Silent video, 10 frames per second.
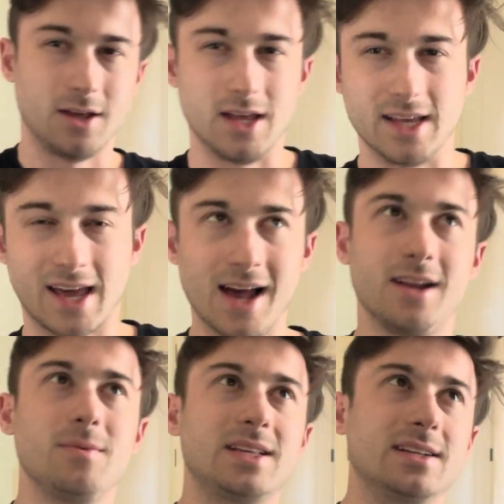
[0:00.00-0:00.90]
it kind
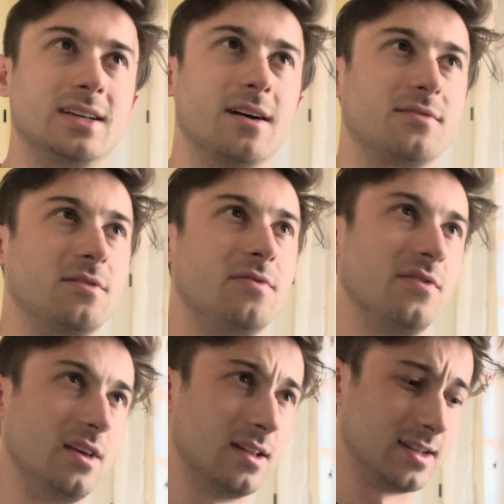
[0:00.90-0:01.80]
of makes it tough to
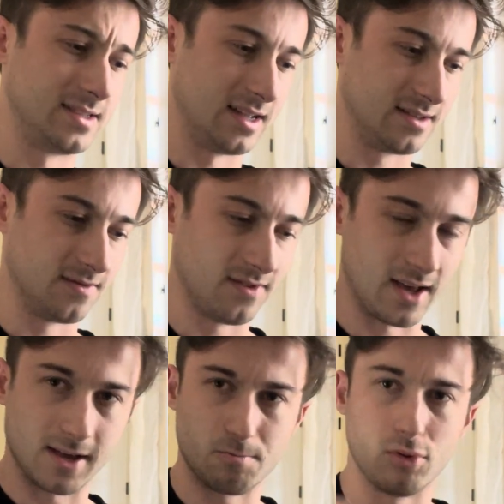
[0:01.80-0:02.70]
feel a sense of
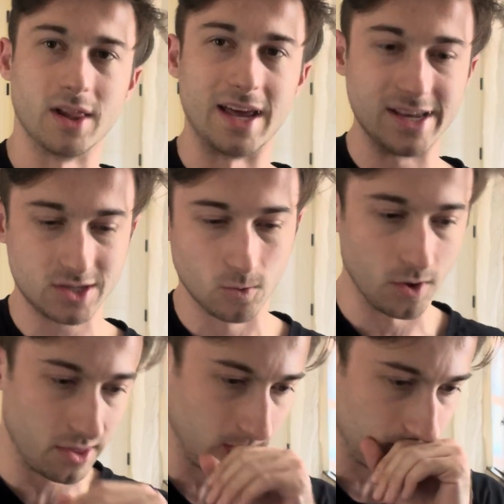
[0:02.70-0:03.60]
like place
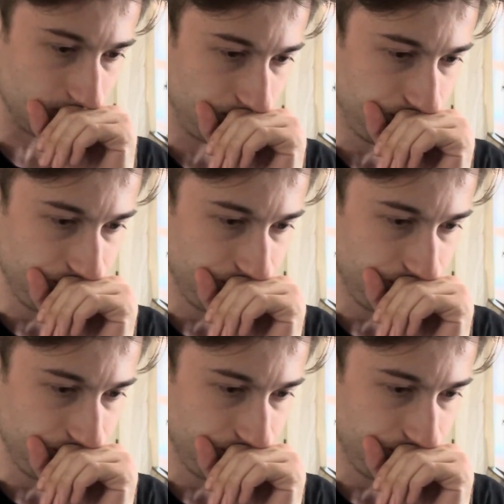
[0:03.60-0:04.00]
within,